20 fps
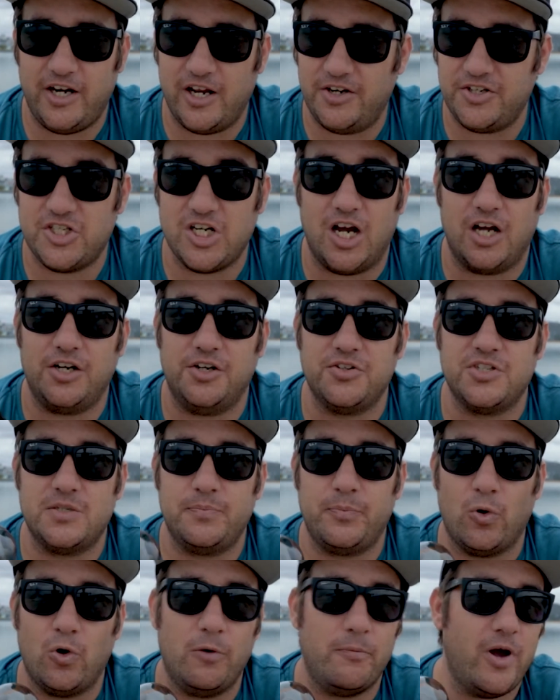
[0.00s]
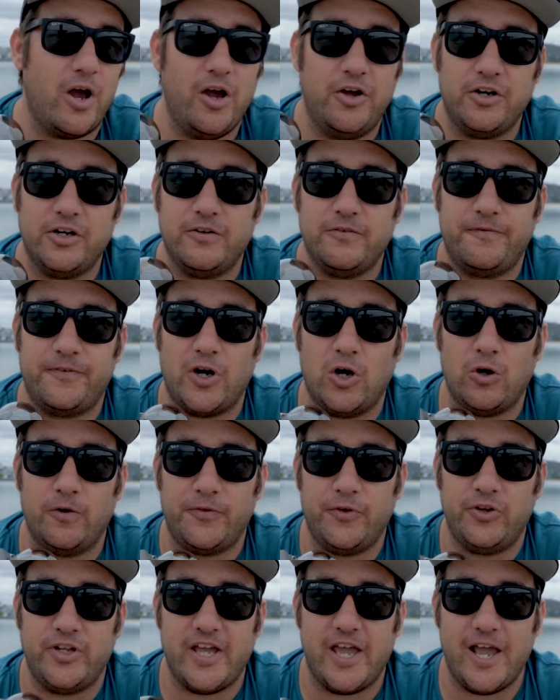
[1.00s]
you know, chuck it in sport mode and throw it
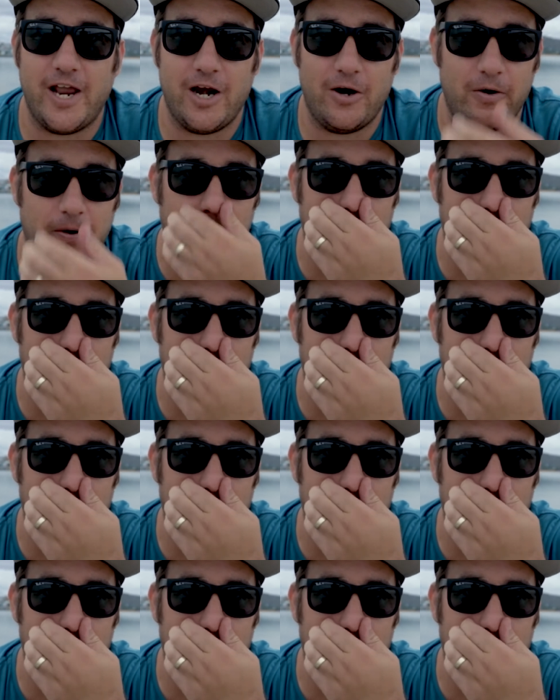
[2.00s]
through the air